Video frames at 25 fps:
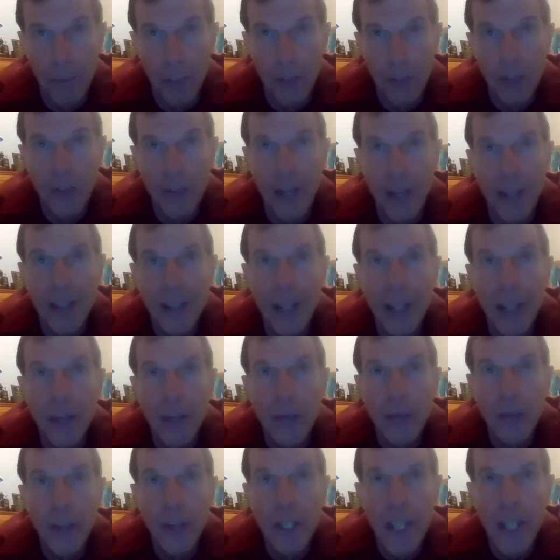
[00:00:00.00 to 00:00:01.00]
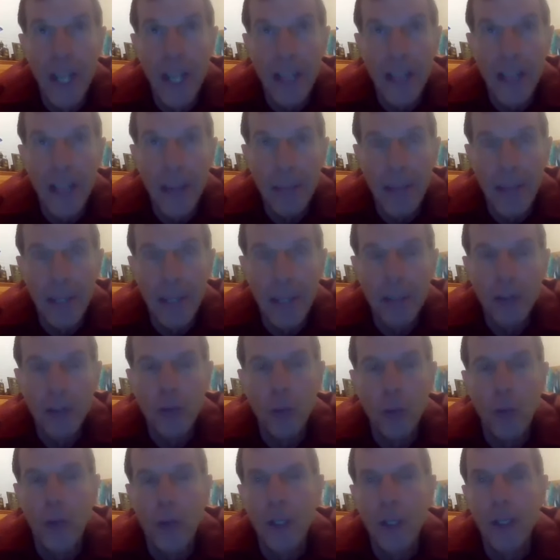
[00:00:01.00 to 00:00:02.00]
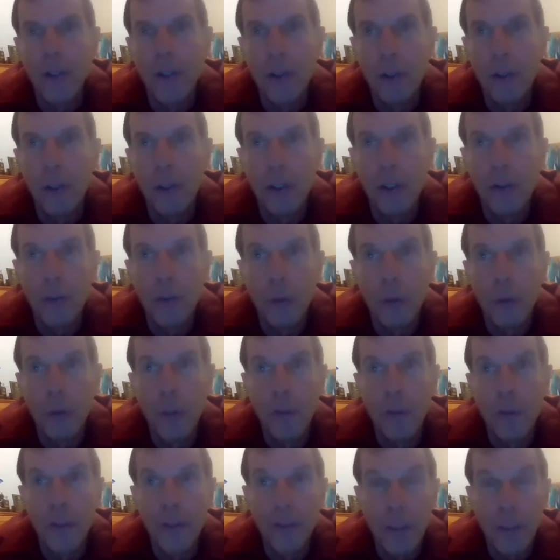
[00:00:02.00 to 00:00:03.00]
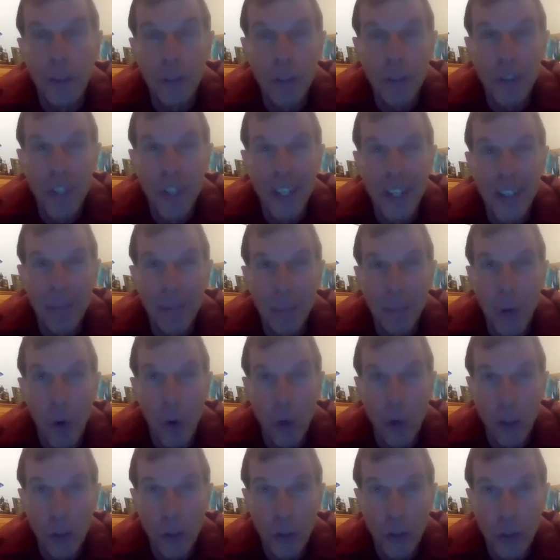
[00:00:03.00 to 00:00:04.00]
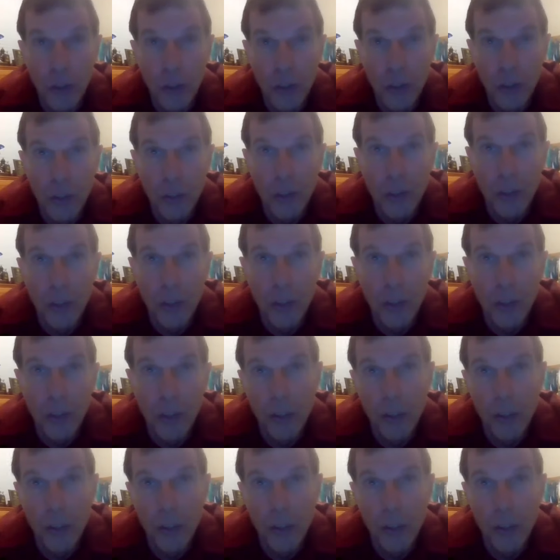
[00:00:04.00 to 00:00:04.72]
It's not like VA that pays 20, 30, 40, 50% partial disability,